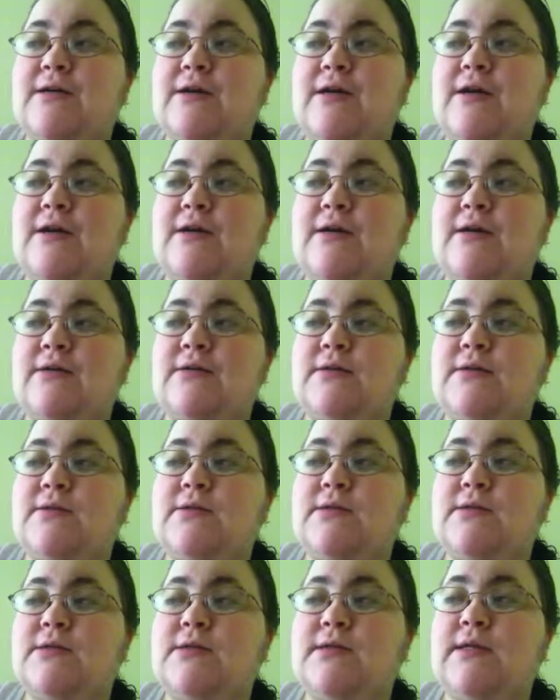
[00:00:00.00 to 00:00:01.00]
And
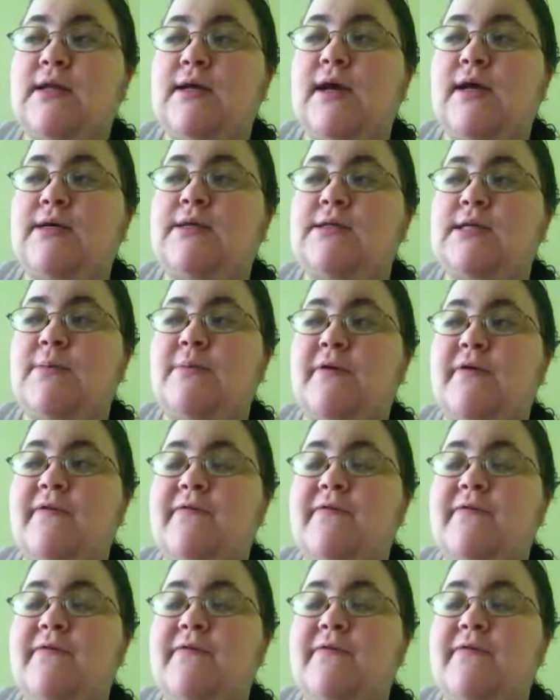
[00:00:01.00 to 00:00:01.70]
this is, like I said, my